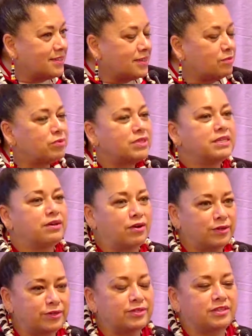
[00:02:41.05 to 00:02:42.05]
And I'm really
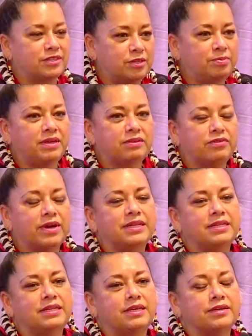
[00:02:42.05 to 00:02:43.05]
honored to be
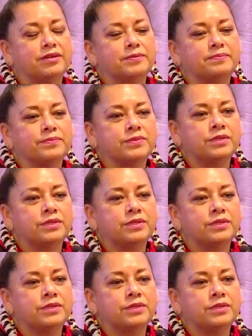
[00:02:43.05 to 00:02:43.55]
invited here.